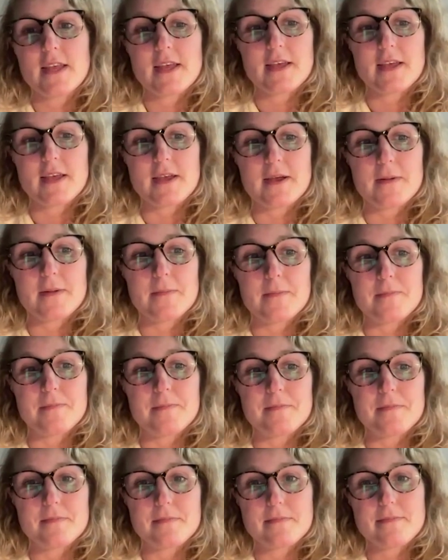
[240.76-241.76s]

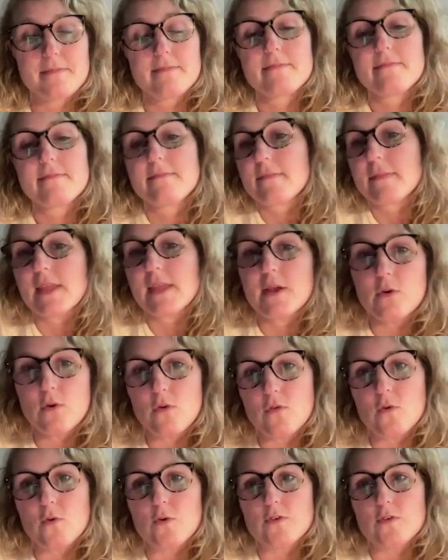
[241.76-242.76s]
Um,
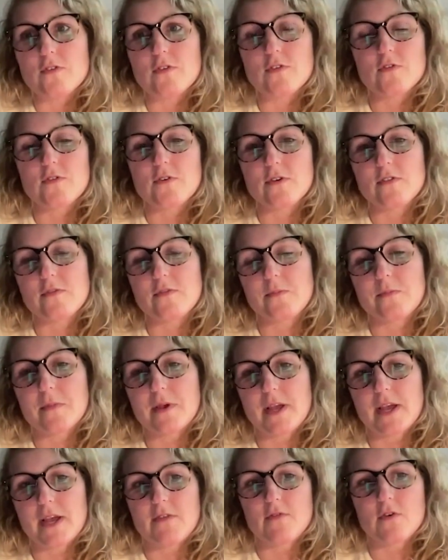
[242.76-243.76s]
Of course, also as
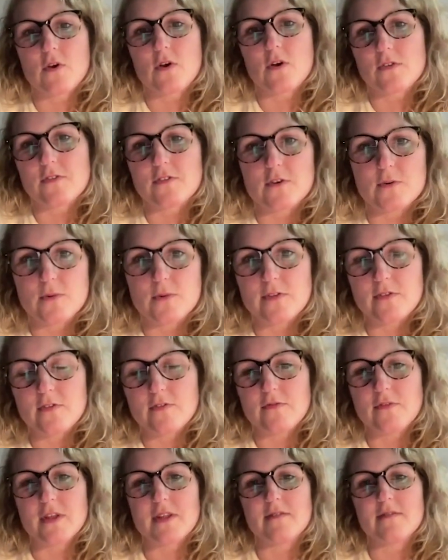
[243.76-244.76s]
a kind of a
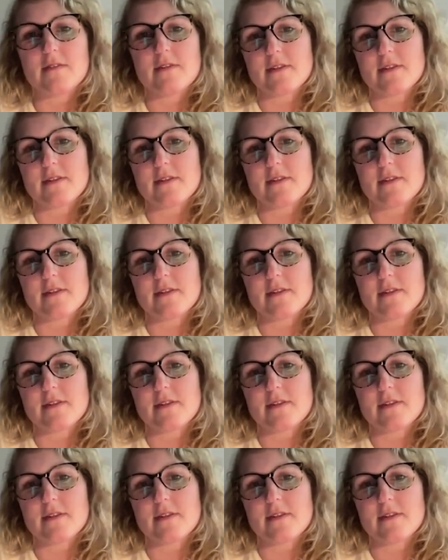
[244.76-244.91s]
consequence of the,